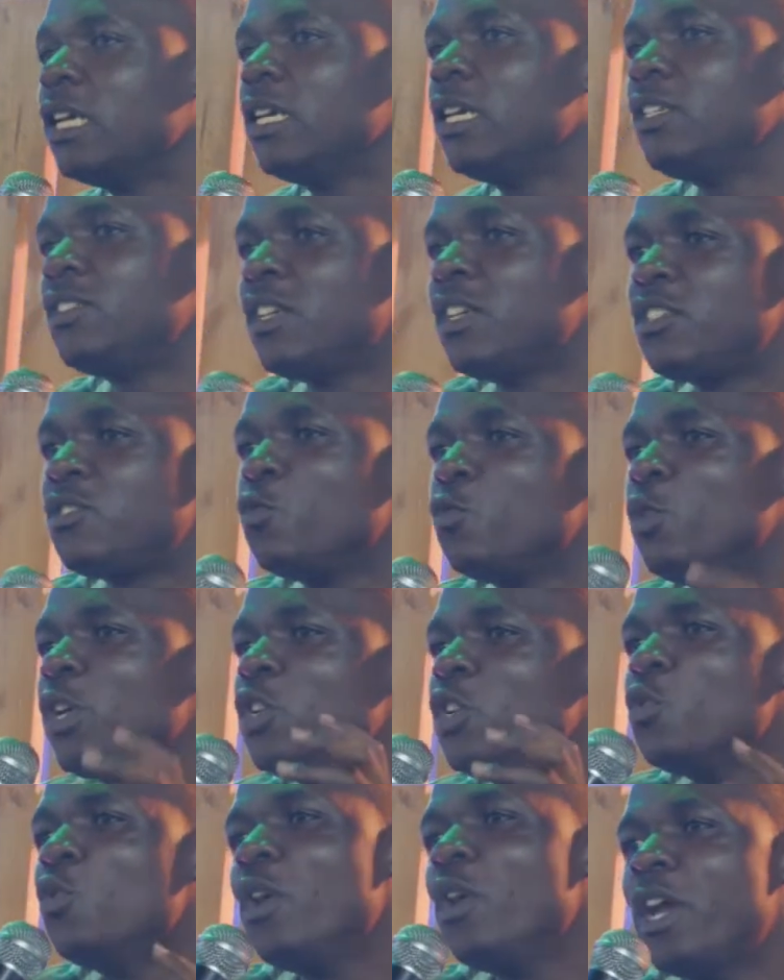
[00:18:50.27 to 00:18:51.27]
It says, we
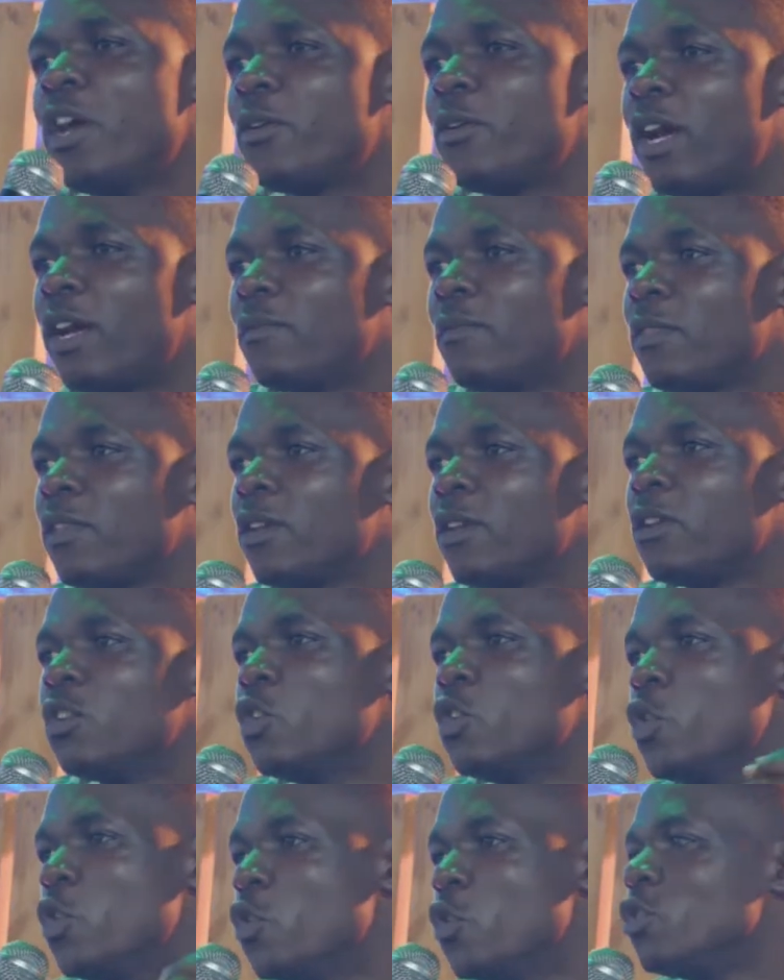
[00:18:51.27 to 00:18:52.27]
do error
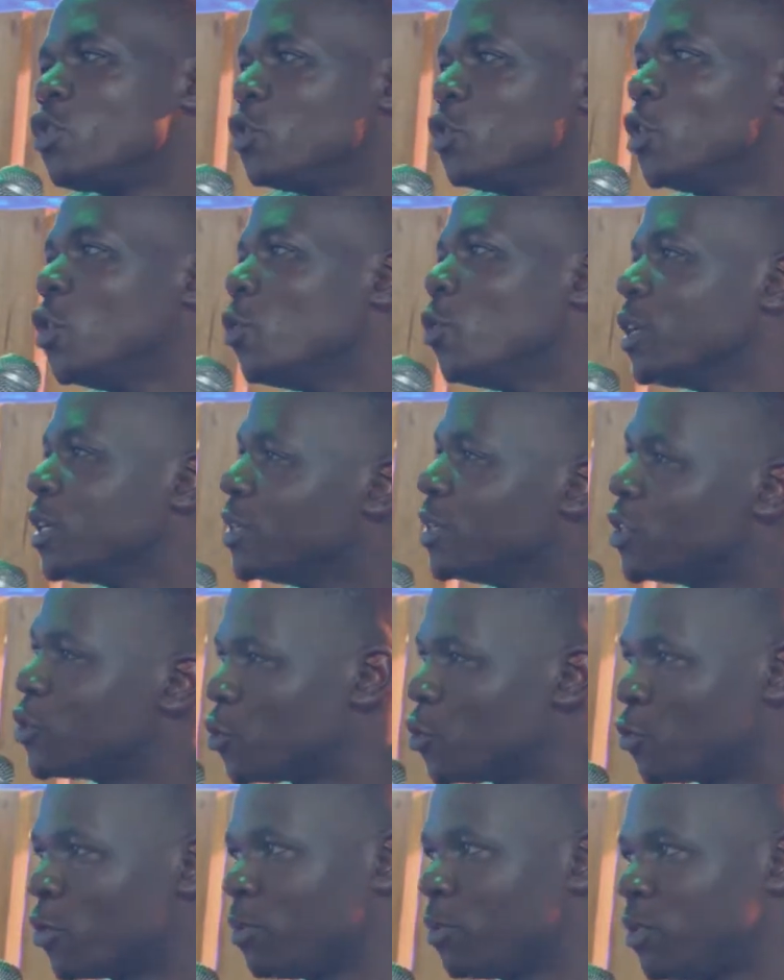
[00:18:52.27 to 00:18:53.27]
not knowing the
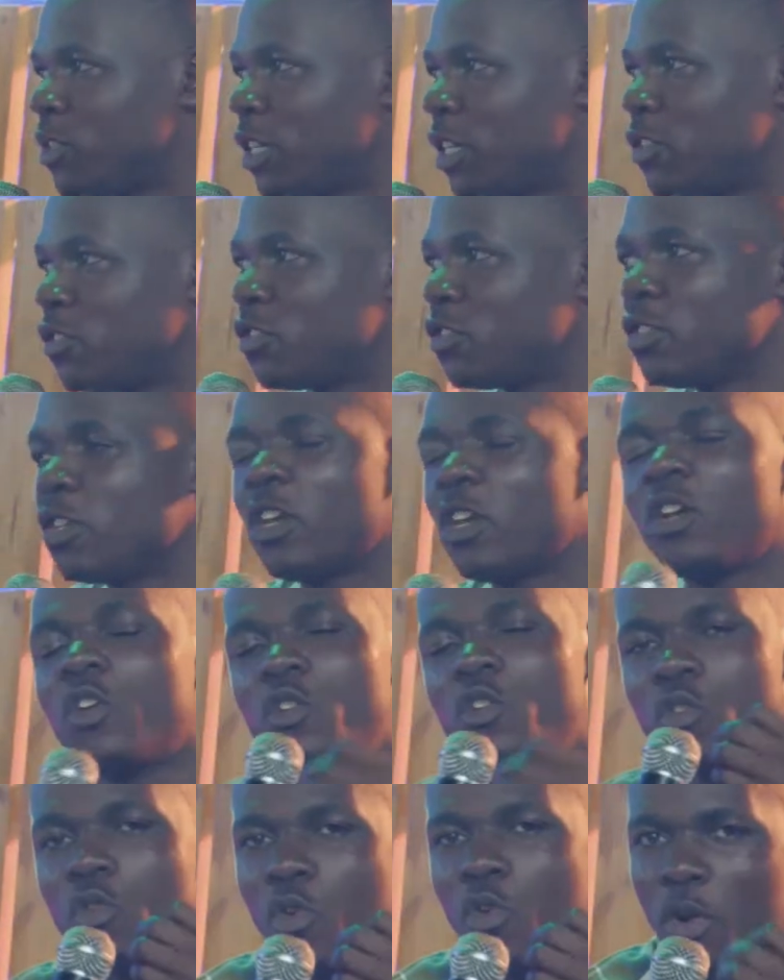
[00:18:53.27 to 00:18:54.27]
scriptures,
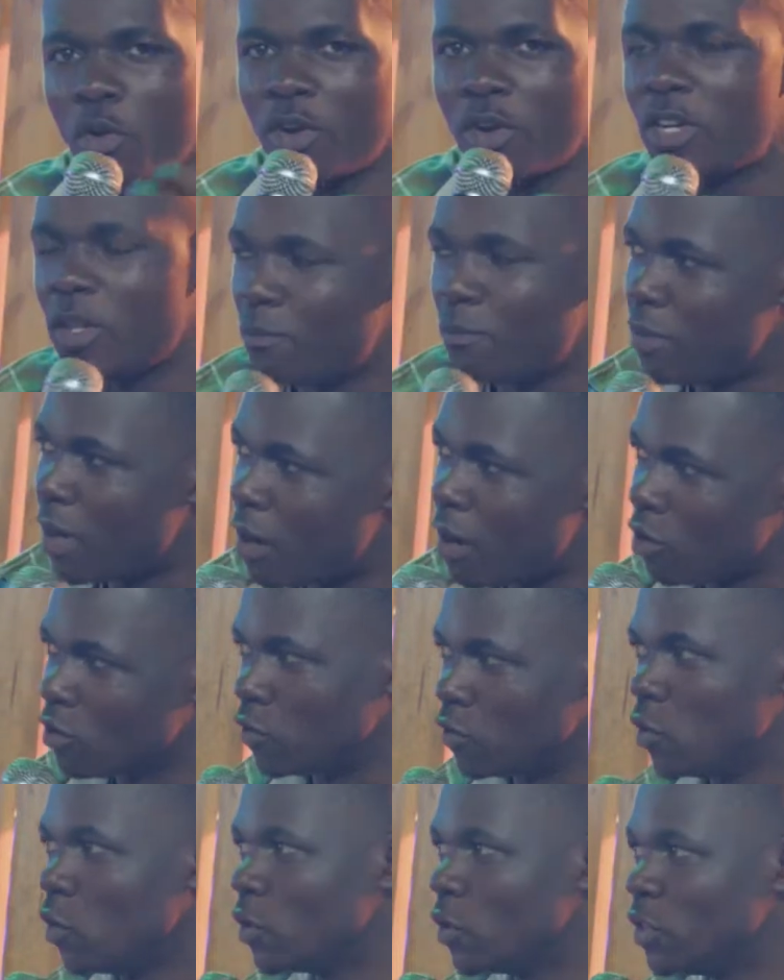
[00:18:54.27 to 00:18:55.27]
nor the power
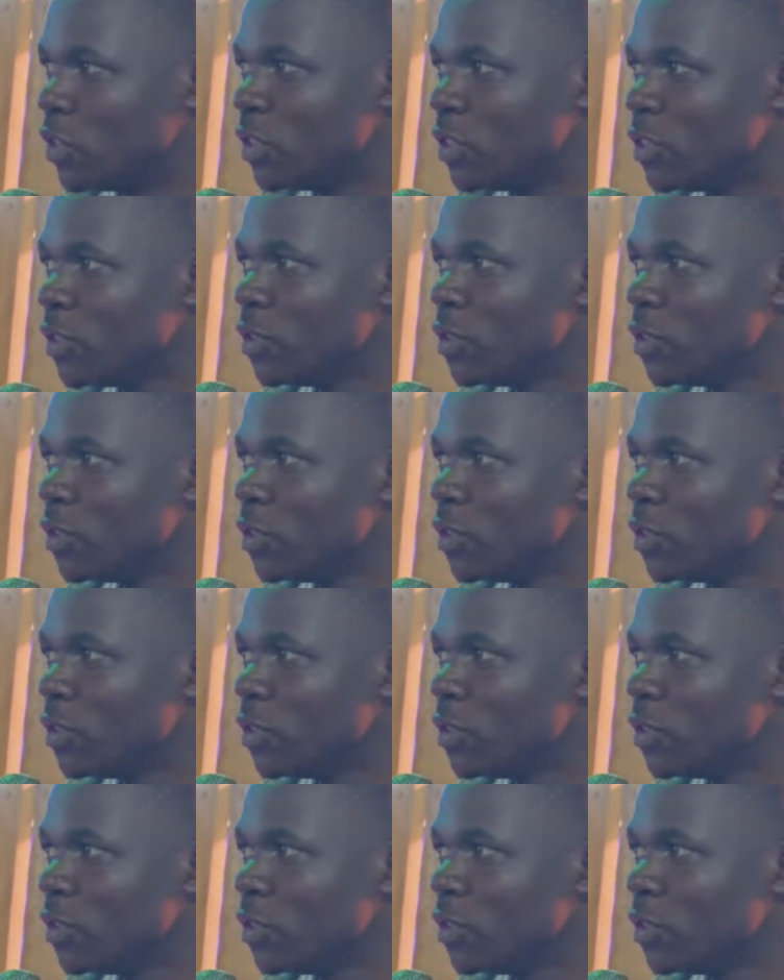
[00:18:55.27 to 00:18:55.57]
of God.